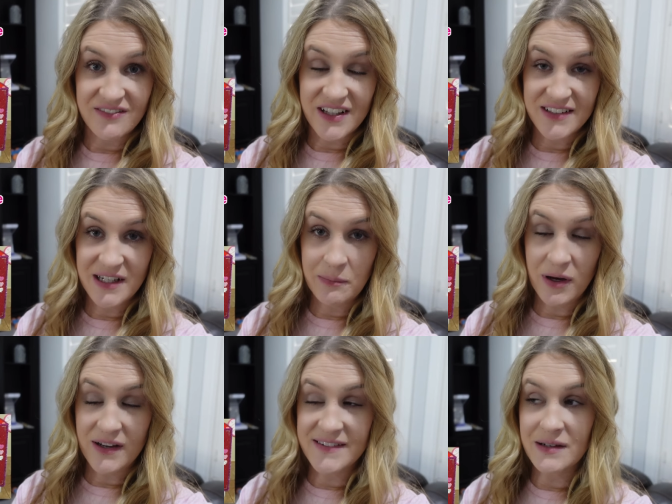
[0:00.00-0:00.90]
Valentine
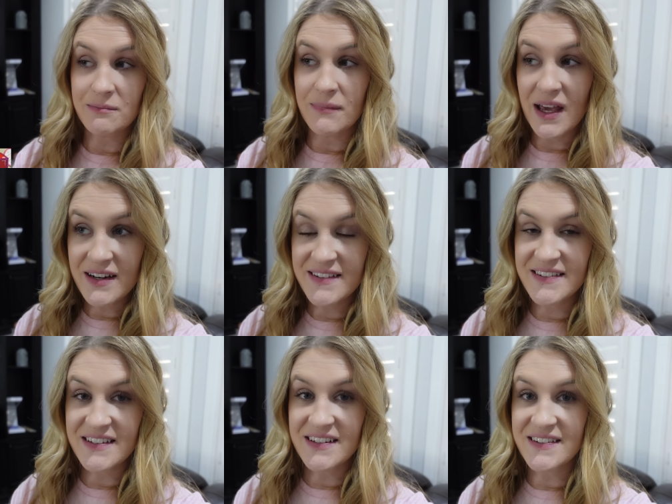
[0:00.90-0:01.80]
box, and
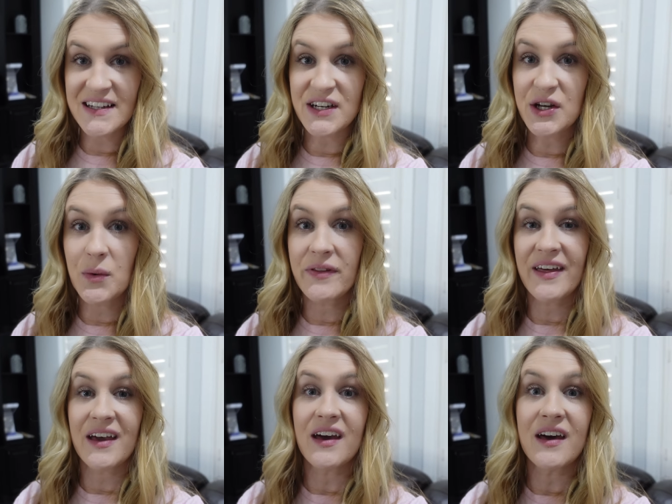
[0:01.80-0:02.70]
Madison decided to go with
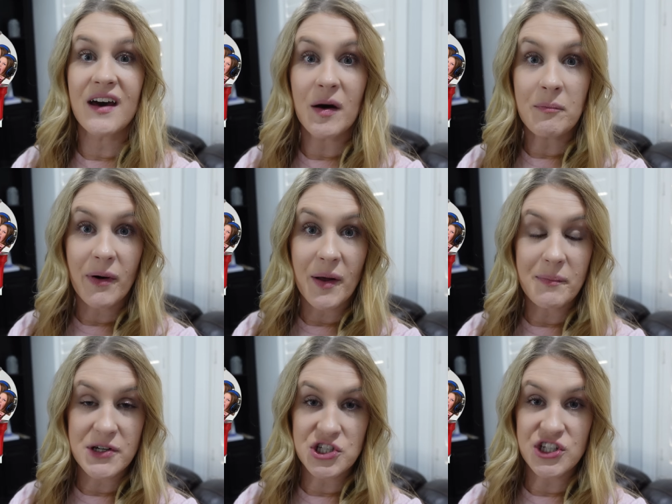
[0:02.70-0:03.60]
a gumball
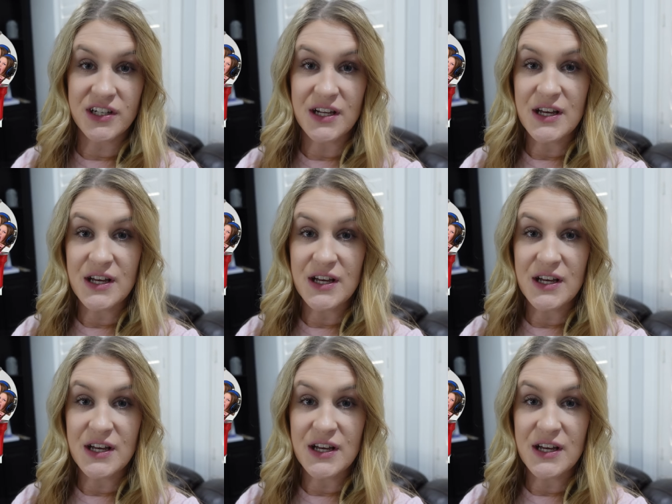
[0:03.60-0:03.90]
machine.